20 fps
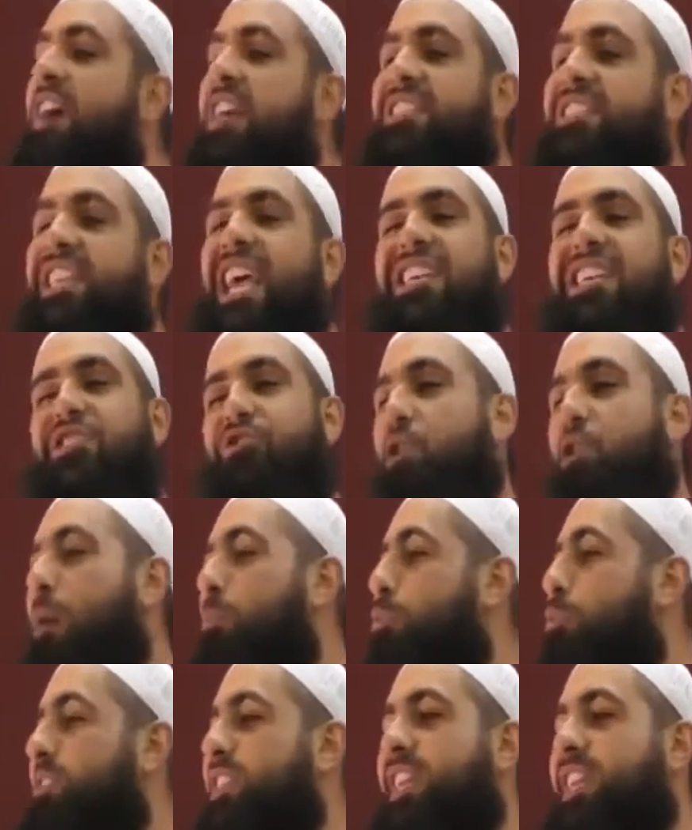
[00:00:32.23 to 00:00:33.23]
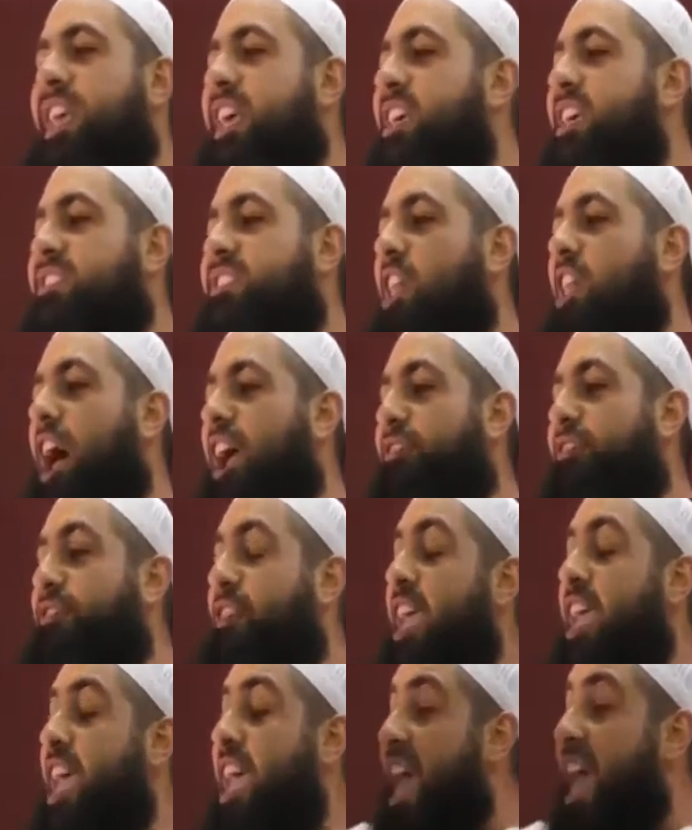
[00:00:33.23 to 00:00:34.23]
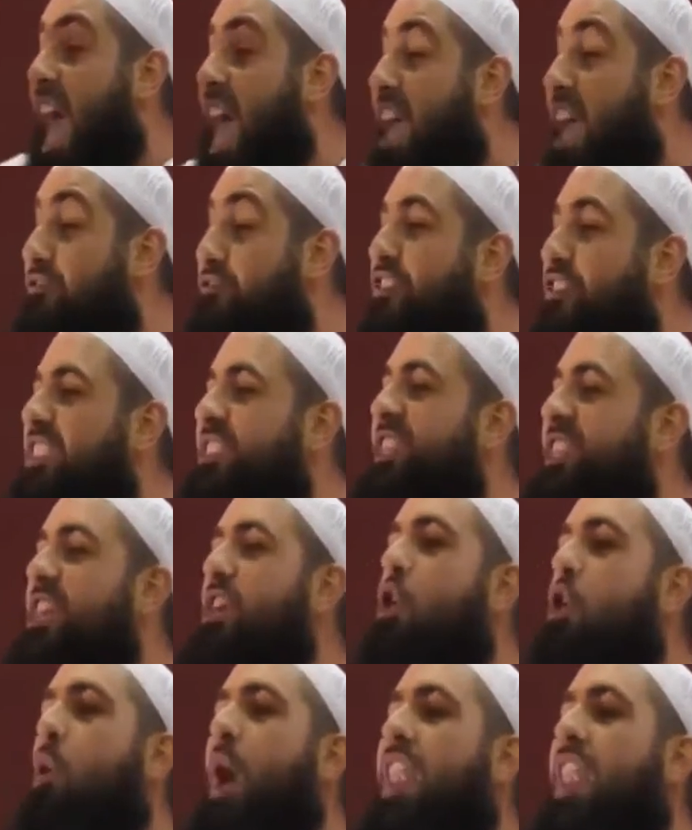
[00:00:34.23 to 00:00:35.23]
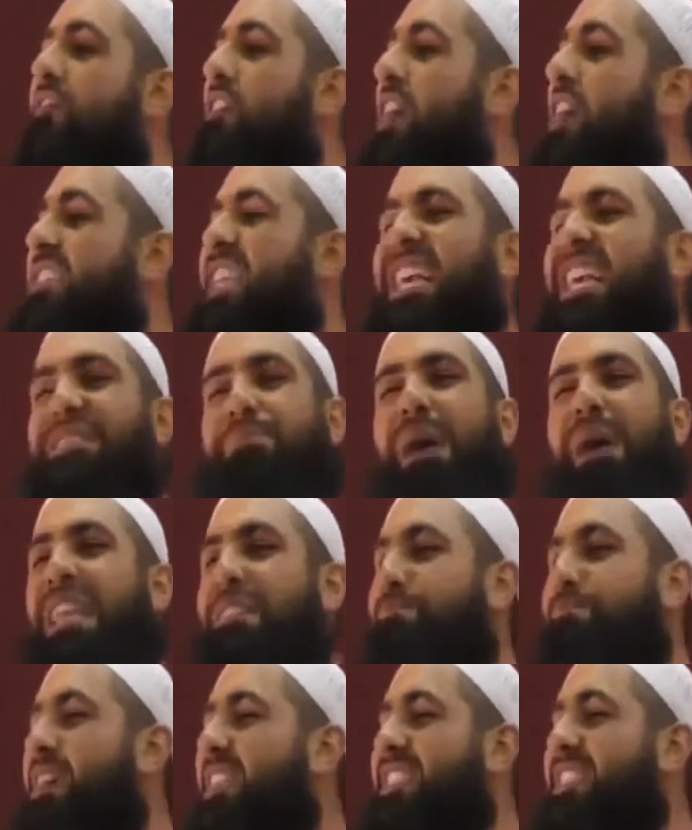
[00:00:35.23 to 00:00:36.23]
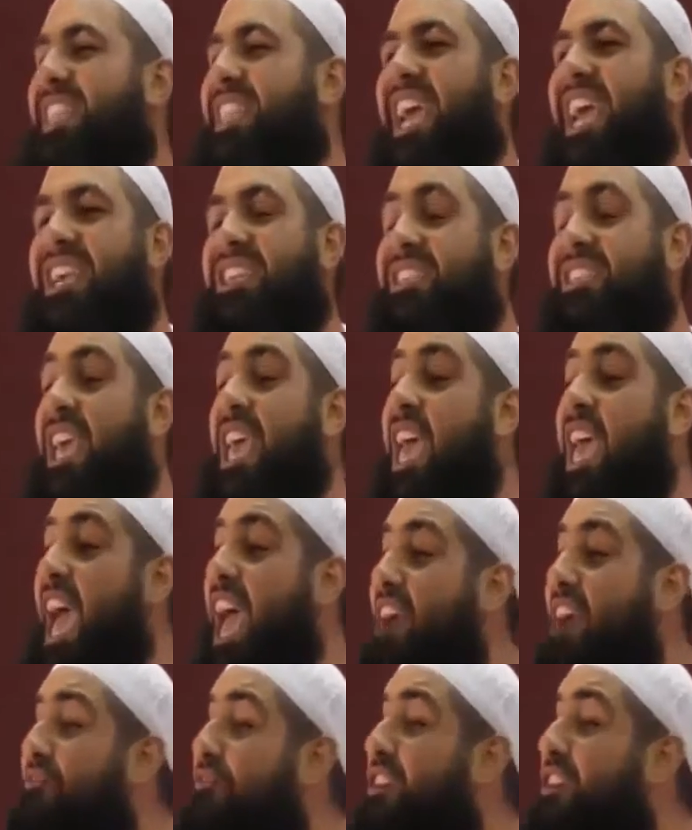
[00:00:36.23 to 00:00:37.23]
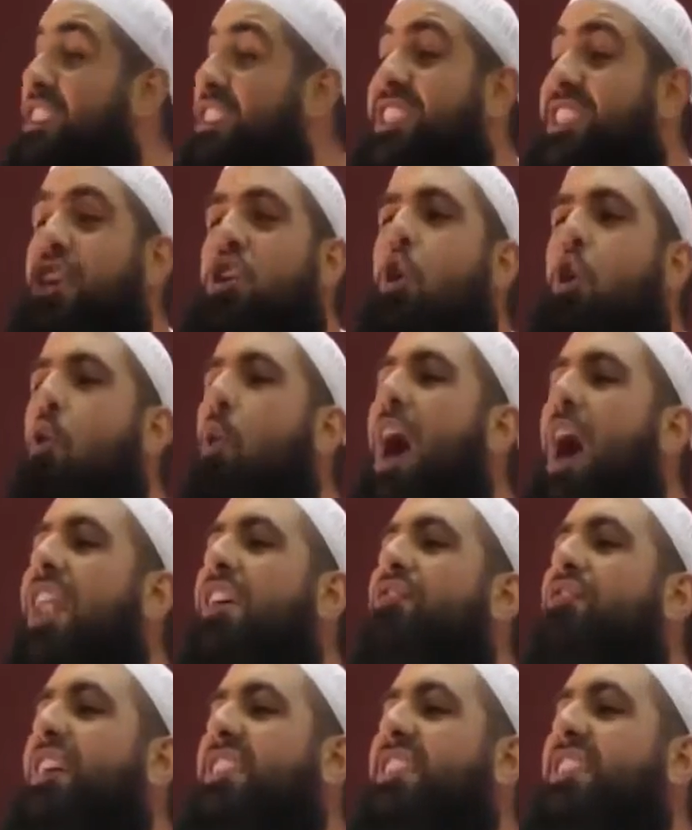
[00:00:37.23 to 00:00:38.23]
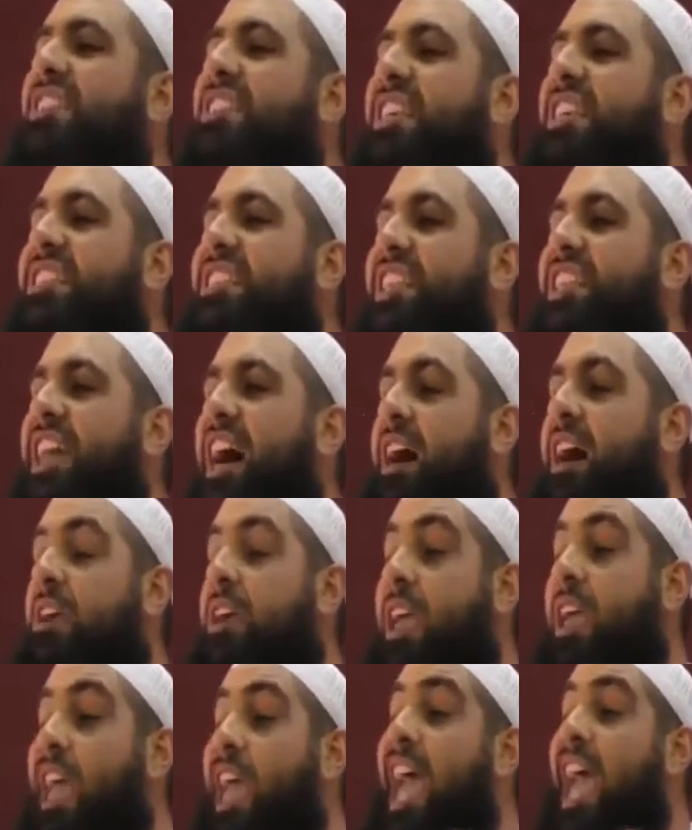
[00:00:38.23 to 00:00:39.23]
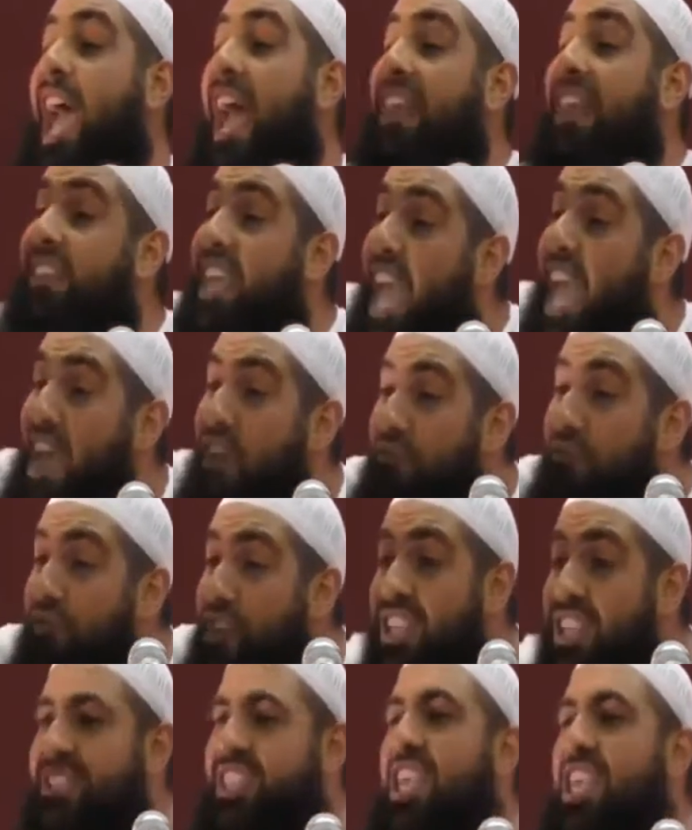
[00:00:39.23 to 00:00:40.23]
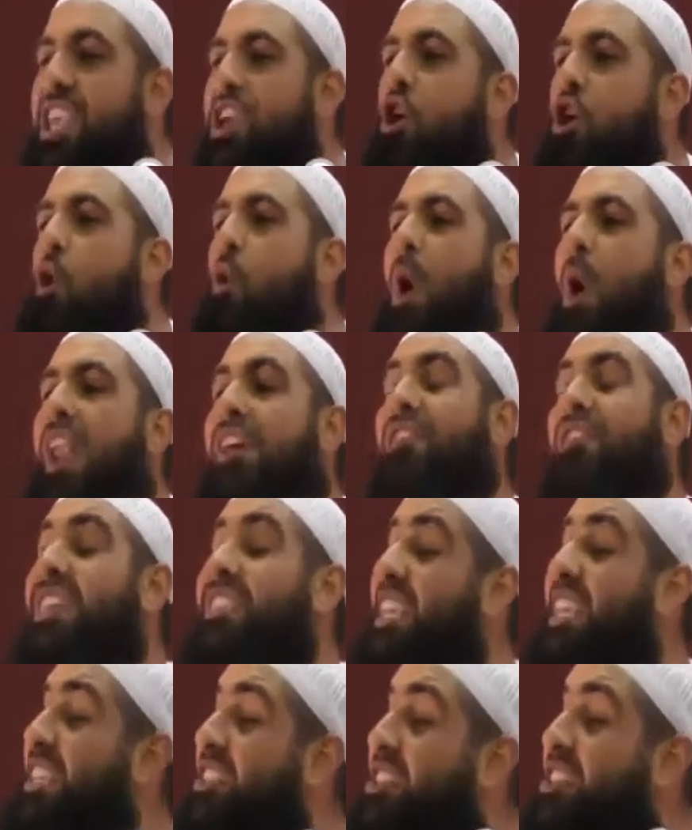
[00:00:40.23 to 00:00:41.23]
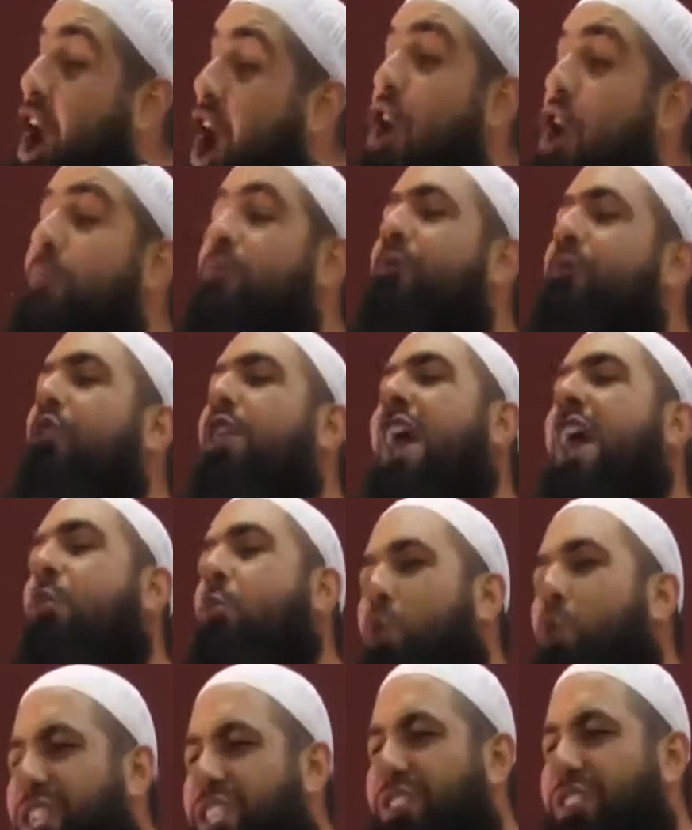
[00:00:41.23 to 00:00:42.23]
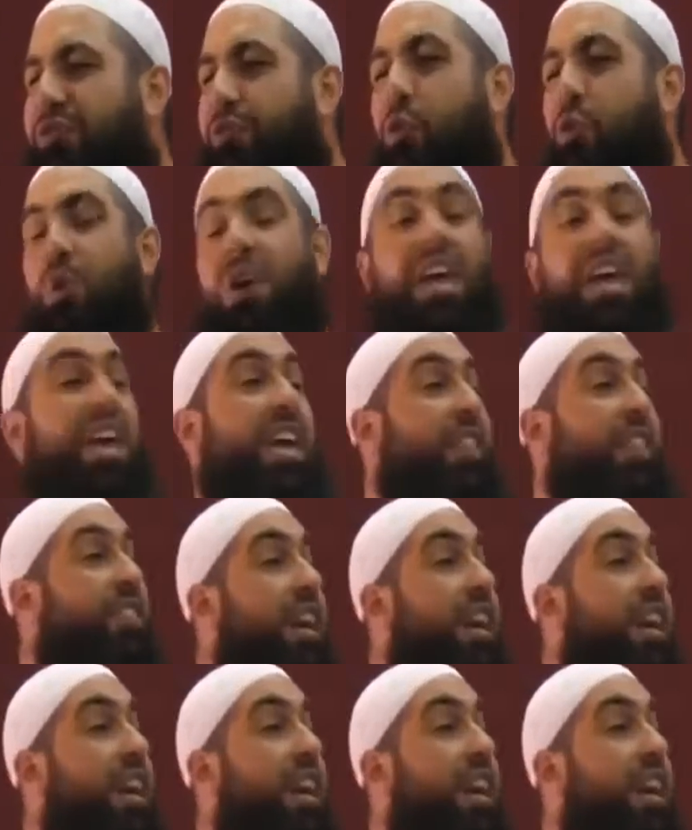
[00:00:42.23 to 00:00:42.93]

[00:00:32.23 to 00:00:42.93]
one of us has troubles in his life. Every single one of us has made mistakes. Every single one of us is a sinner. And every single one of us is hopeful and wishful